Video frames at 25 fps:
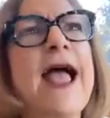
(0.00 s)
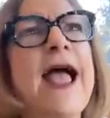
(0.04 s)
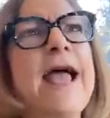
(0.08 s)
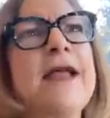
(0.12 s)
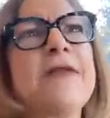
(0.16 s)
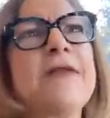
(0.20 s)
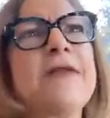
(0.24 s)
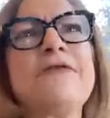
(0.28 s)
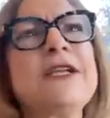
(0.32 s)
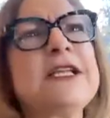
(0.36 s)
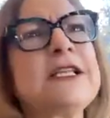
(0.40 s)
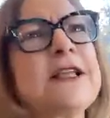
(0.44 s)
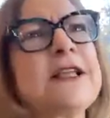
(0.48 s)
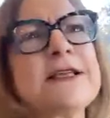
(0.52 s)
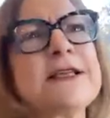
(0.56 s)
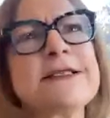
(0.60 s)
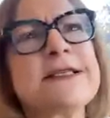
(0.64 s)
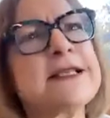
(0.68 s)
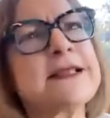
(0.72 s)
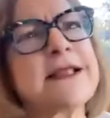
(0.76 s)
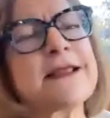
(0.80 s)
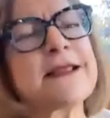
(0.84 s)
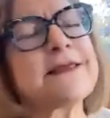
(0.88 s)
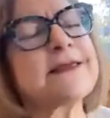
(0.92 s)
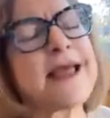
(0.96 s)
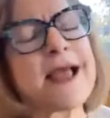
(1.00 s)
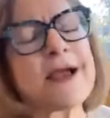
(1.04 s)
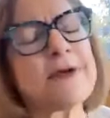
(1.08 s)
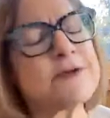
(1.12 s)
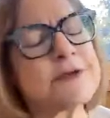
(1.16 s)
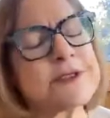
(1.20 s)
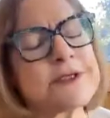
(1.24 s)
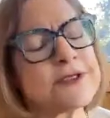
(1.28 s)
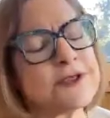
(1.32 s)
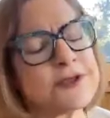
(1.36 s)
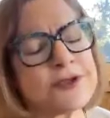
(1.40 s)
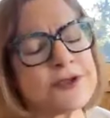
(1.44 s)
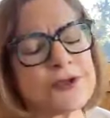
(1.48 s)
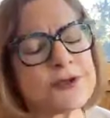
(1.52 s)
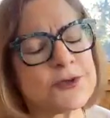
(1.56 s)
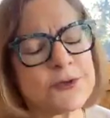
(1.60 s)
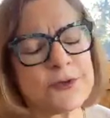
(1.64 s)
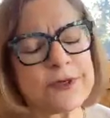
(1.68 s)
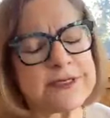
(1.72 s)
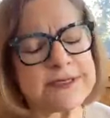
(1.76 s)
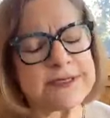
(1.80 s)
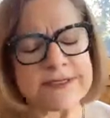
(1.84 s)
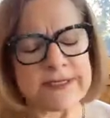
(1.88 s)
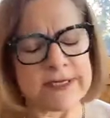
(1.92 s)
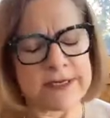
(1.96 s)
and realizing that that was a
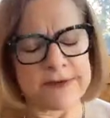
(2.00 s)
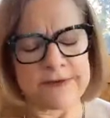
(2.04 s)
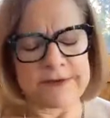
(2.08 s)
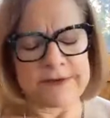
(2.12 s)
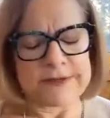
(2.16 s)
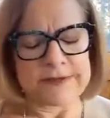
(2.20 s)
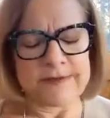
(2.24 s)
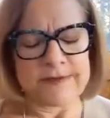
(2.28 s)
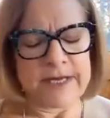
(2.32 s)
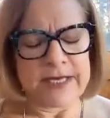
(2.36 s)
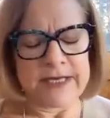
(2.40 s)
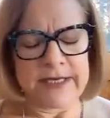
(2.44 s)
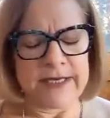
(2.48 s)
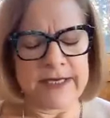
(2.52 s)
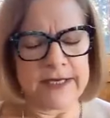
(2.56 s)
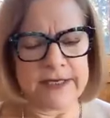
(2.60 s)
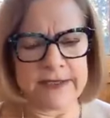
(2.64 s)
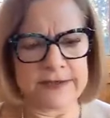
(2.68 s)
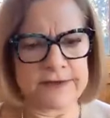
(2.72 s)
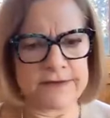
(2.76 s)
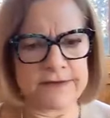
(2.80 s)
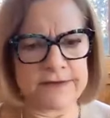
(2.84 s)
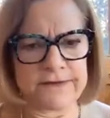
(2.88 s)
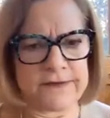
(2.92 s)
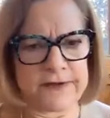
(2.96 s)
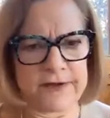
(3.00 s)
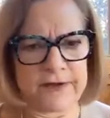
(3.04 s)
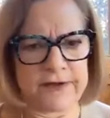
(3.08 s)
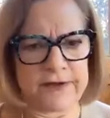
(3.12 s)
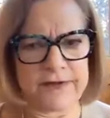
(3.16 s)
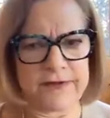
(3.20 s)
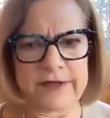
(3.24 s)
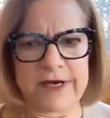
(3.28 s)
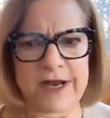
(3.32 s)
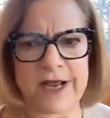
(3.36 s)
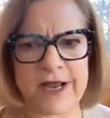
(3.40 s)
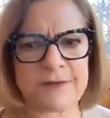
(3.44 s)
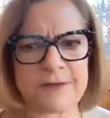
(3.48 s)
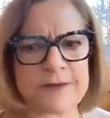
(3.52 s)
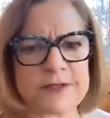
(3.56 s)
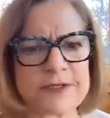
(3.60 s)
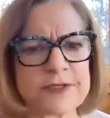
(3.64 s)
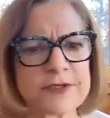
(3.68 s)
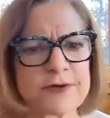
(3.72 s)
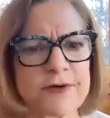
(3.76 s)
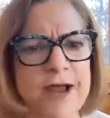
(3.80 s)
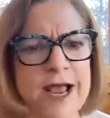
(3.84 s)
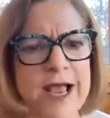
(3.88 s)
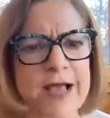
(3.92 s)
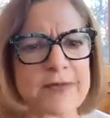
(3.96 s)
choice I was making to feel that I
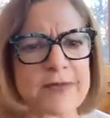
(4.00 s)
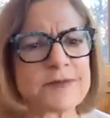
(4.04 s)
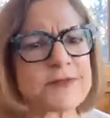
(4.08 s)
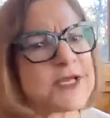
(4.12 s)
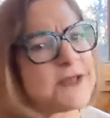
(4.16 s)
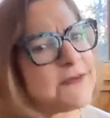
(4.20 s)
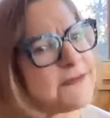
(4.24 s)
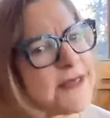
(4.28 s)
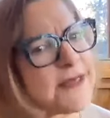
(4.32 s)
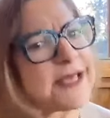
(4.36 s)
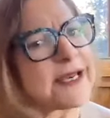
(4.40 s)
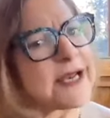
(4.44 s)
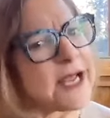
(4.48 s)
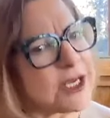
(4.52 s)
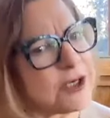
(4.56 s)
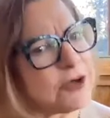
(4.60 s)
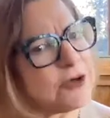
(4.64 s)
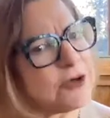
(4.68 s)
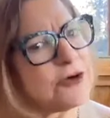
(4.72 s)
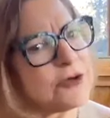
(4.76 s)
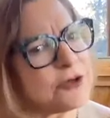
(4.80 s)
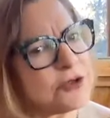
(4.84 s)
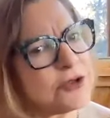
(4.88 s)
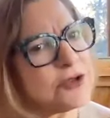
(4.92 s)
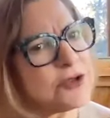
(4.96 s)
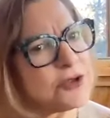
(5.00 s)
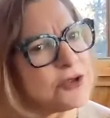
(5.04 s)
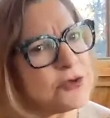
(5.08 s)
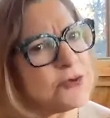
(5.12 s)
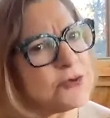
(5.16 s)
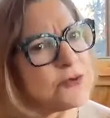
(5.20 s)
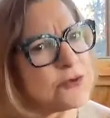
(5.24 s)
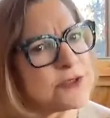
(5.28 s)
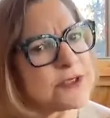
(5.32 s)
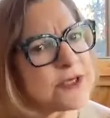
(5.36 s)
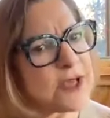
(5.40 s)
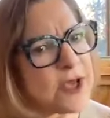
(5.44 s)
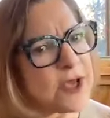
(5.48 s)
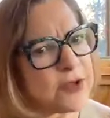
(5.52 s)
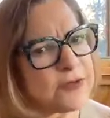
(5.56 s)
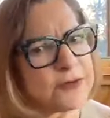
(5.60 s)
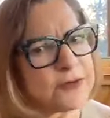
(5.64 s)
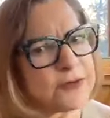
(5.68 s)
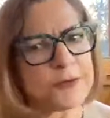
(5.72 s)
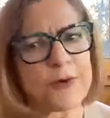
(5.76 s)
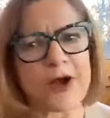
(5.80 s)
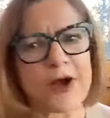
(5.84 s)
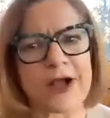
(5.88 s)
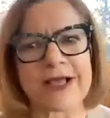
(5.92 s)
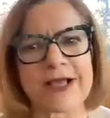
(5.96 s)
was trapped and that I could choose
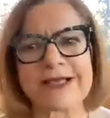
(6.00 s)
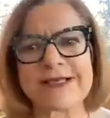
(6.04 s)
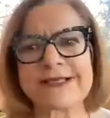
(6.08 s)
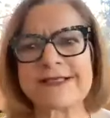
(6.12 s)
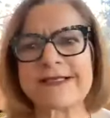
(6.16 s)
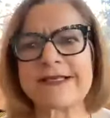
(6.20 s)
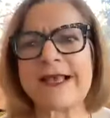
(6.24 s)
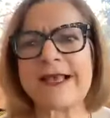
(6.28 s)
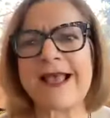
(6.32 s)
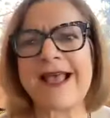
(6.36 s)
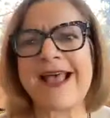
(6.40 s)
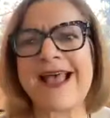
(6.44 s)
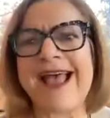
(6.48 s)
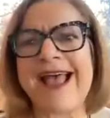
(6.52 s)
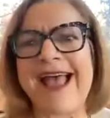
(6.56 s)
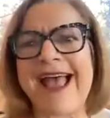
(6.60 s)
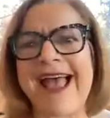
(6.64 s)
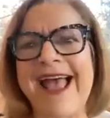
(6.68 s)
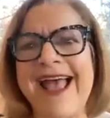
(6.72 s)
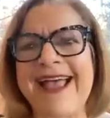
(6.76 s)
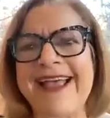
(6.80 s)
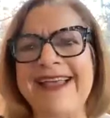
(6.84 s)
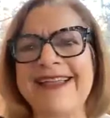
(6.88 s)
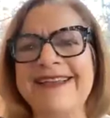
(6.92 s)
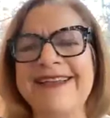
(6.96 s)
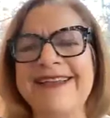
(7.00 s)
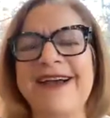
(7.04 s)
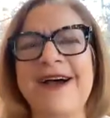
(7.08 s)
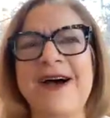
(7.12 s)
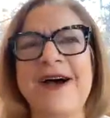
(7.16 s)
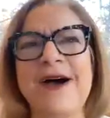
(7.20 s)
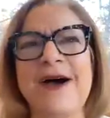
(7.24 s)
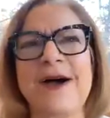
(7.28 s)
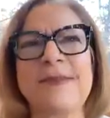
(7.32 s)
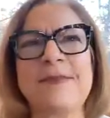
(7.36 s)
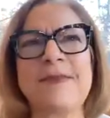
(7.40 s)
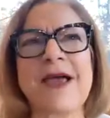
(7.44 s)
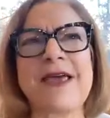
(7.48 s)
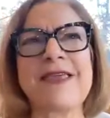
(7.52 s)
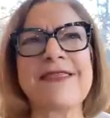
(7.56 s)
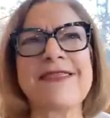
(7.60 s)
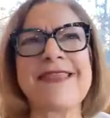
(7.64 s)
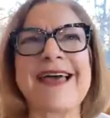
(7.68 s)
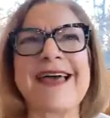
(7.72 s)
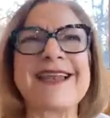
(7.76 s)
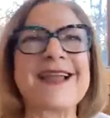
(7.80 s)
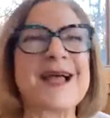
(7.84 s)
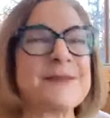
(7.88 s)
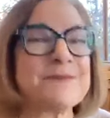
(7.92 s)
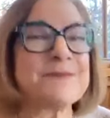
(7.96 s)
otherwise, and um,
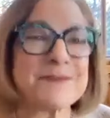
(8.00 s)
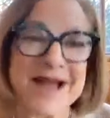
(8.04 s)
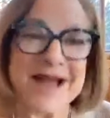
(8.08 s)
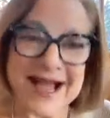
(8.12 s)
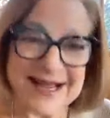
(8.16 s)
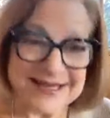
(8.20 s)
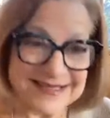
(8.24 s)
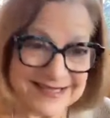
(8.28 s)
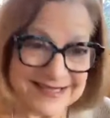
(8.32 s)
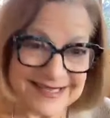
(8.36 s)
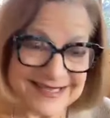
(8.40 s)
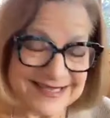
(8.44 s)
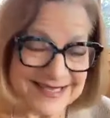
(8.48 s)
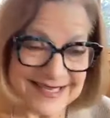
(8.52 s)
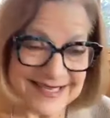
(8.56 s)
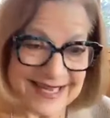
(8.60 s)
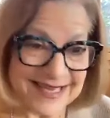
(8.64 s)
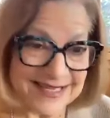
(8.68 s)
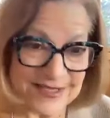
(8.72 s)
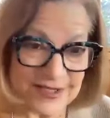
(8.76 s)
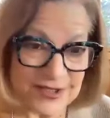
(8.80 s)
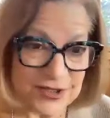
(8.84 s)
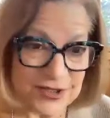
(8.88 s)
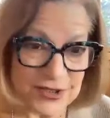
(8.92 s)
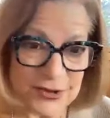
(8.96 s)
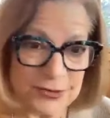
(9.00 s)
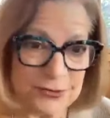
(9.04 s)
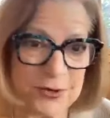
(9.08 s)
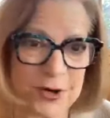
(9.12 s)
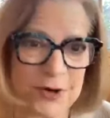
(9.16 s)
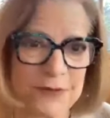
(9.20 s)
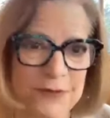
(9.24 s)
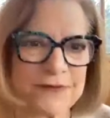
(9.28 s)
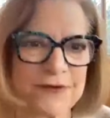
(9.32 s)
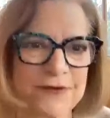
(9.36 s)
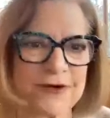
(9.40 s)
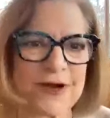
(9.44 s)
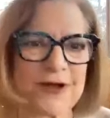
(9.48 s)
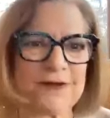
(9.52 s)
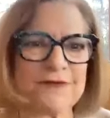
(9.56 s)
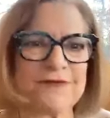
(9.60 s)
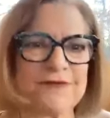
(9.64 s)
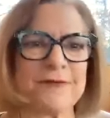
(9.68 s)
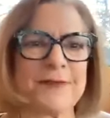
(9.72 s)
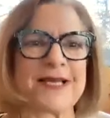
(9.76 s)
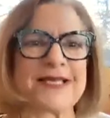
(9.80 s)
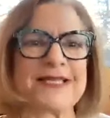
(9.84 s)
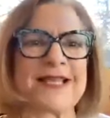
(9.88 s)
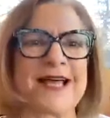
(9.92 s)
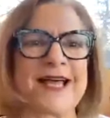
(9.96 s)
that I'm not going to get a do over
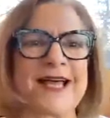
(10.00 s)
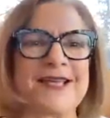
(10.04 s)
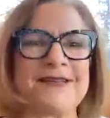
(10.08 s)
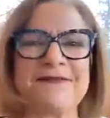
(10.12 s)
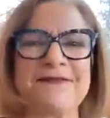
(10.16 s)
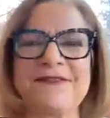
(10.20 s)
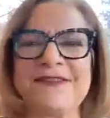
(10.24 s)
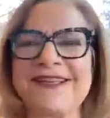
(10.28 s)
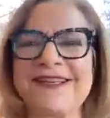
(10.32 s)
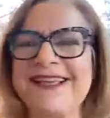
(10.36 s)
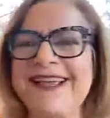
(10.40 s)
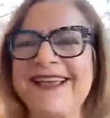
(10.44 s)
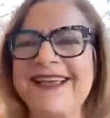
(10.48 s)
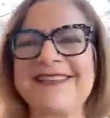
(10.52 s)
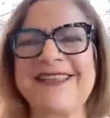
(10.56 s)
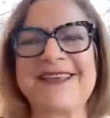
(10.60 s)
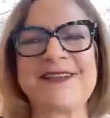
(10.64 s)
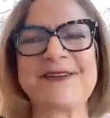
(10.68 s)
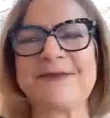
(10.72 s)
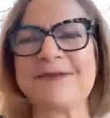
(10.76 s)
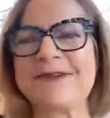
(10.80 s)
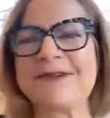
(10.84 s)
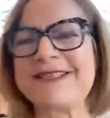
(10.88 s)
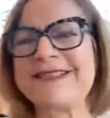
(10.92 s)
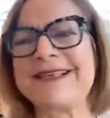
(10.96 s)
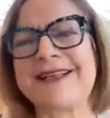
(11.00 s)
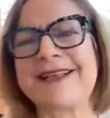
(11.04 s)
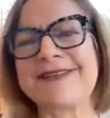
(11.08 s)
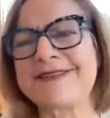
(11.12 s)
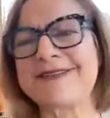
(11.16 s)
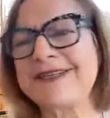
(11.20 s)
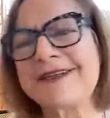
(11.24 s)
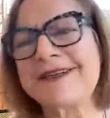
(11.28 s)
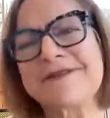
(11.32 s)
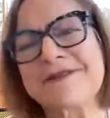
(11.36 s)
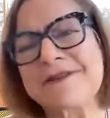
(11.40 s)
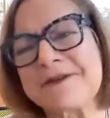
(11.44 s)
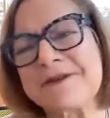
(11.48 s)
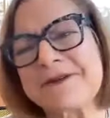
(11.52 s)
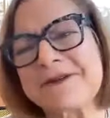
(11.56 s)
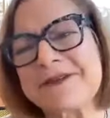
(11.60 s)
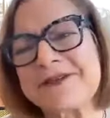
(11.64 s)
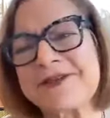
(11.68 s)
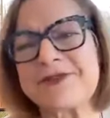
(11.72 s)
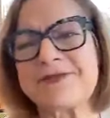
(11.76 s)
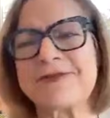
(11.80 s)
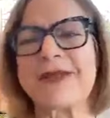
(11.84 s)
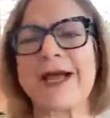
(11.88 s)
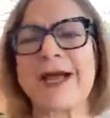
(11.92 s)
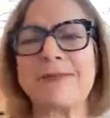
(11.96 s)
of my life. And again, that always sounds like, of
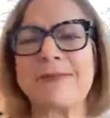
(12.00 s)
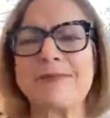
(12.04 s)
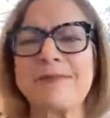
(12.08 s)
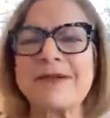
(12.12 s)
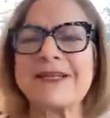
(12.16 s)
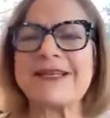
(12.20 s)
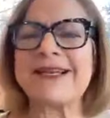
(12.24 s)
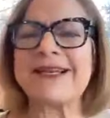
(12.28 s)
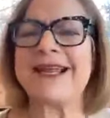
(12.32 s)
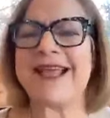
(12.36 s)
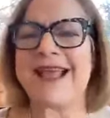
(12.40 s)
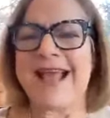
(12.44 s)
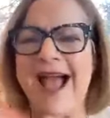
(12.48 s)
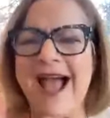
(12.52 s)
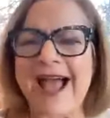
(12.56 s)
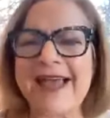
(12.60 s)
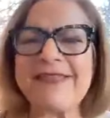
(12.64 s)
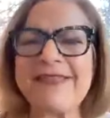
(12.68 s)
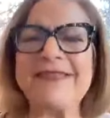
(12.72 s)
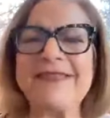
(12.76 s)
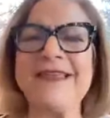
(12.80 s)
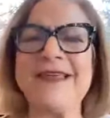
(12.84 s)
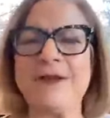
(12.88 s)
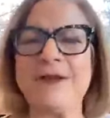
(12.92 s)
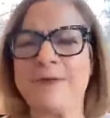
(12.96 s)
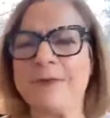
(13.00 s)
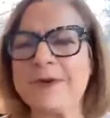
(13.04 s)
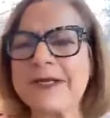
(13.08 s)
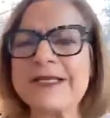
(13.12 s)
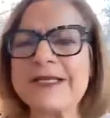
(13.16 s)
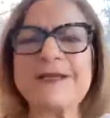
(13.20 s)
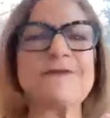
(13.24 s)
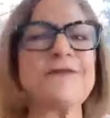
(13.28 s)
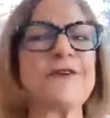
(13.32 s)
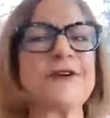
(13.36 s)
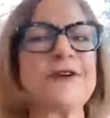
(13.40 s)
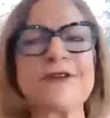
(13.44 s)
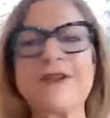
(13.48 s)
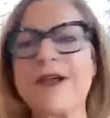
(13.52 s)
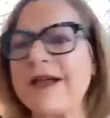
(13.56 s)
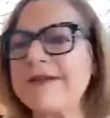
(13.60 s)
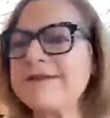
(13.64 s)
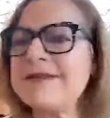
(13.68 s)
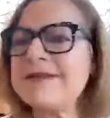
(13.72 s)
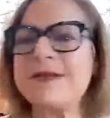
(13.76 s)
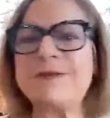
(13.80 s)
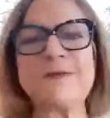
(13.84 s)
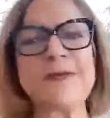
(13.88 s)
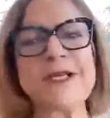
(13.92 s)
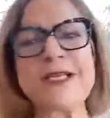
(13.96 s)
course you're not. But I think we live our
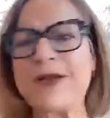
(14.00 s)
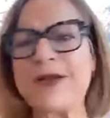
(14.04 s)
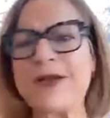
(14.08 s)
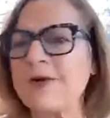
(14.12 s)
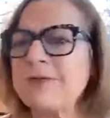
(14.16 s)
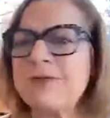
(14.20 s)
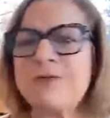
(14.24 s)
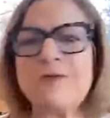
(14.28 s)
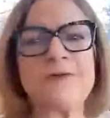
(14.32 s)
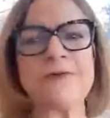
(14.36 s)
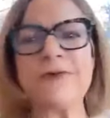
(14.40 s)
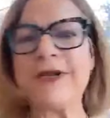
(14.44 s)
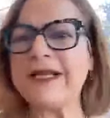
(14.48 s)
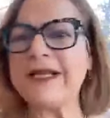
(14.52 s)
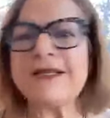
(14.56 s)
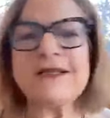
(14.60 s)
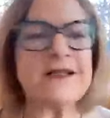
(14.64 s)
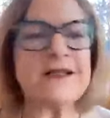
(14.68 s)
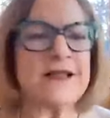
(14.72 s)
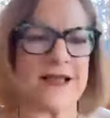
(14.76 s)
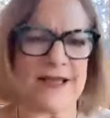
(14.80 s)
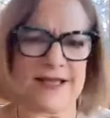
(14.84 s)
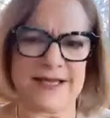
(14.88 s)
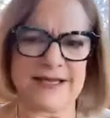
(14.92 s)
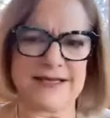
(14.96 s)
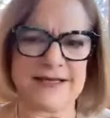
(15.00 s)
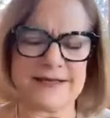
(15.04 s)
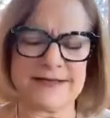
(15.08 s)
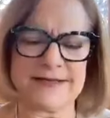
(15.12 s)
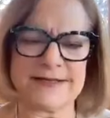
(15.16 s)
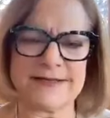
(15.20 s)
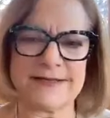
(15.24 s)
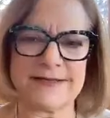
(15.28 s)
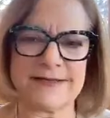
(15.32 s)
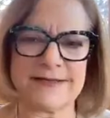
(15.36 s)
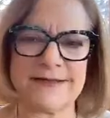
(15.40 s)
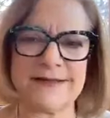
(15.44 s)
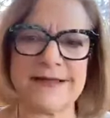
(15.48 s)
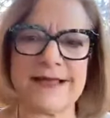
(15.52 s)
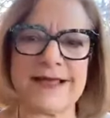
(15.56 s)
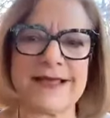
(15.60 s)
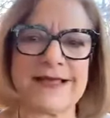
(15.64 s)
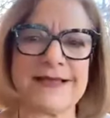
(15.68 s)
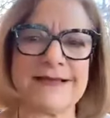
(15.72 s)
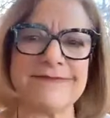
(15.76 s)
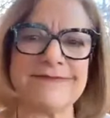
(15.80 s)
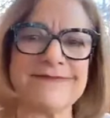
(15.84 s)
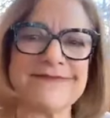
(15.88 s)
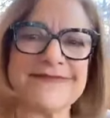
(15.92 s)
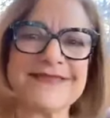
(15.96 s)
lives and we don't realize
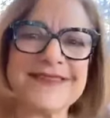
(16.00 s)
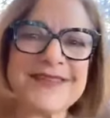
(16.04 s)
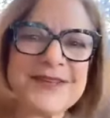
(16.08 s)
that.